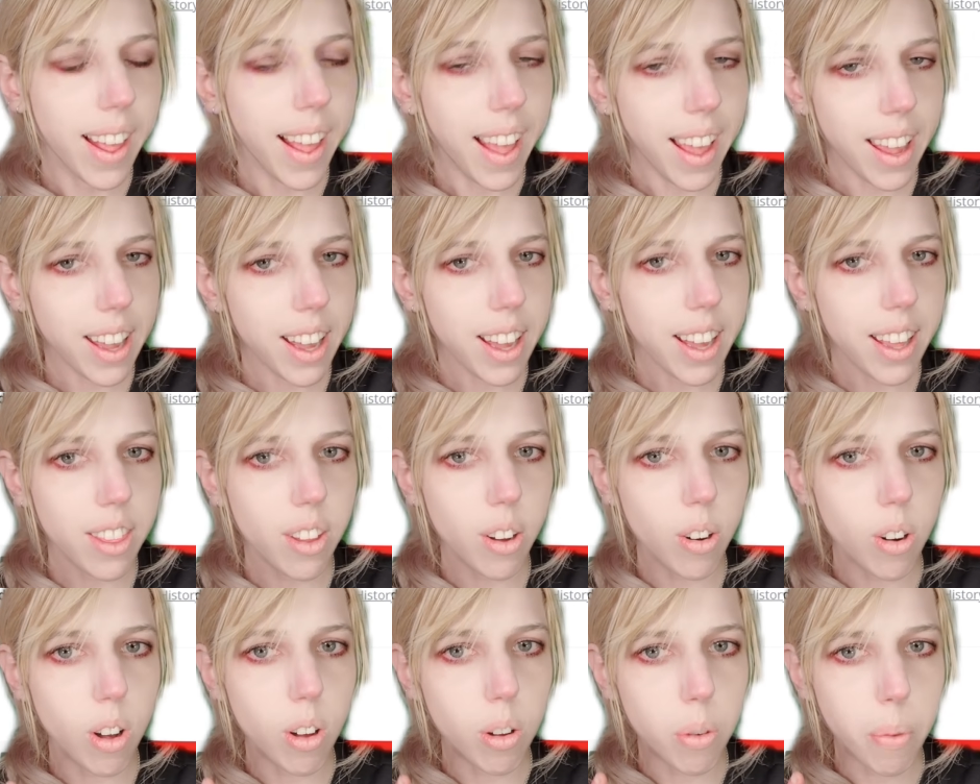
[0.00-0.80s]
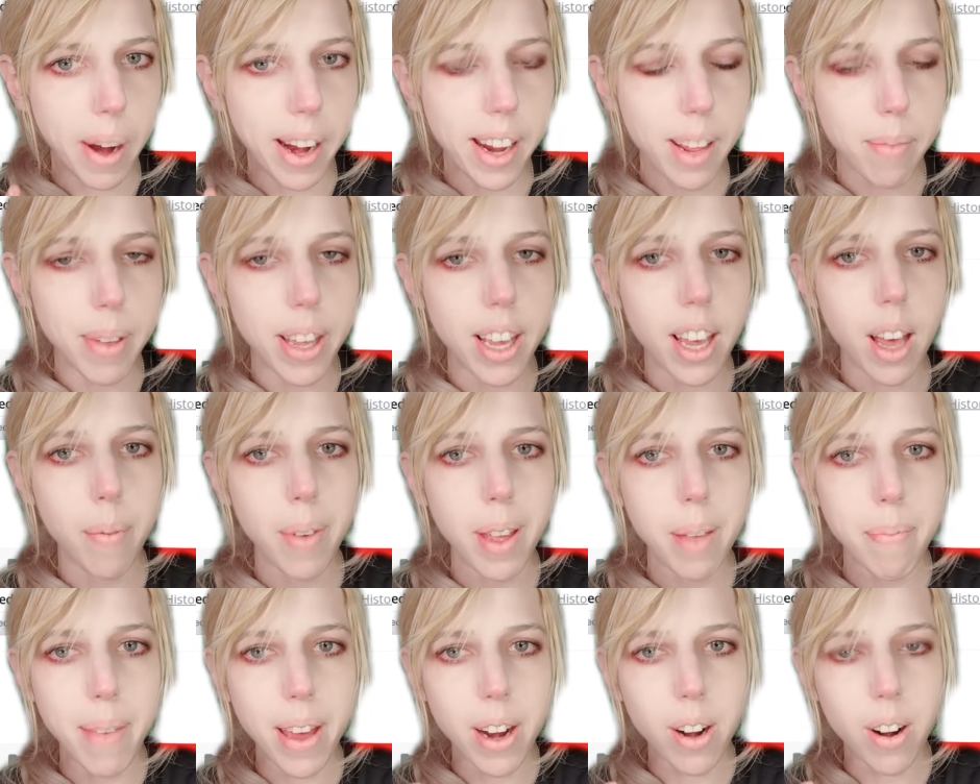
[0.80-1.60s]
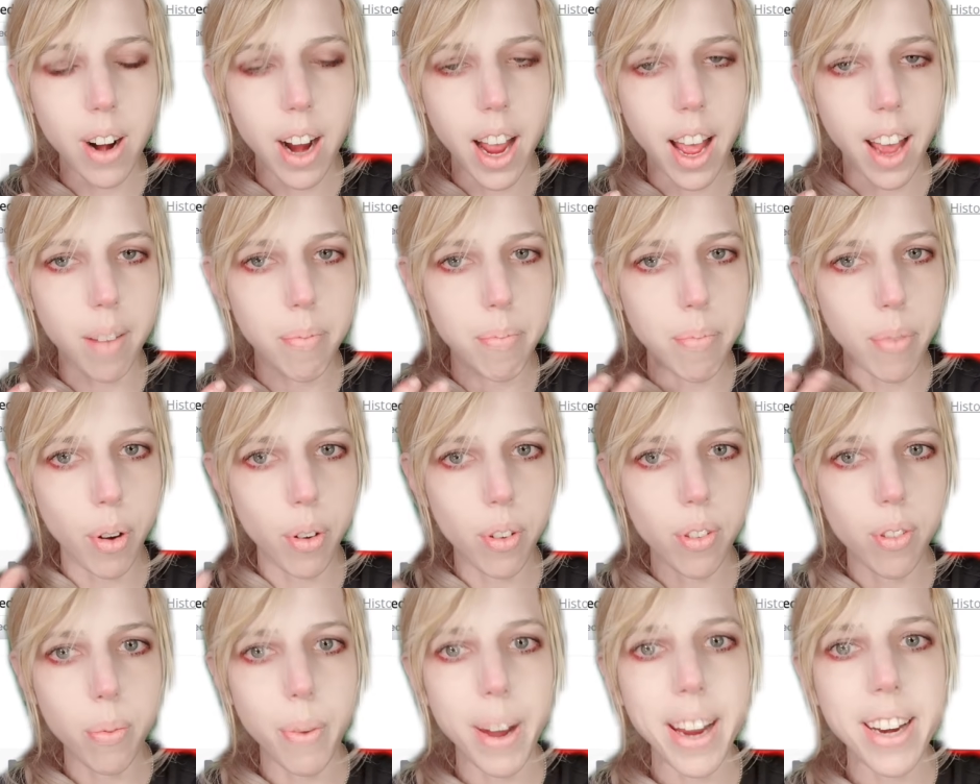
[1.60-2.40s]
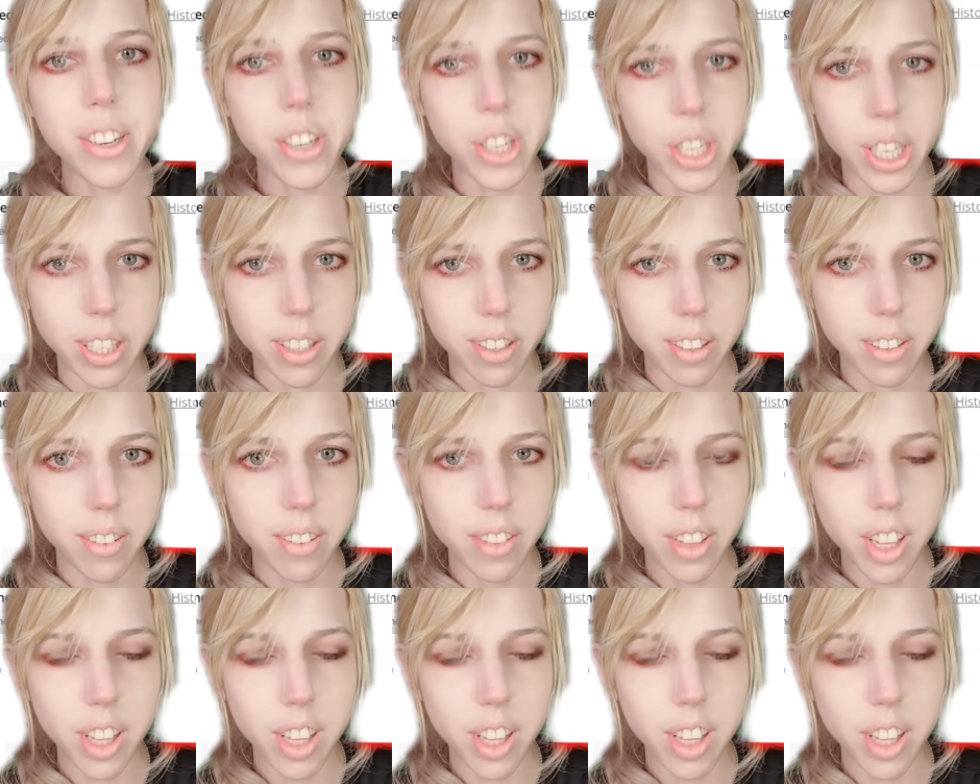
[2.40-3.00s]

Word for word: AIs are already becoming better at persuasion.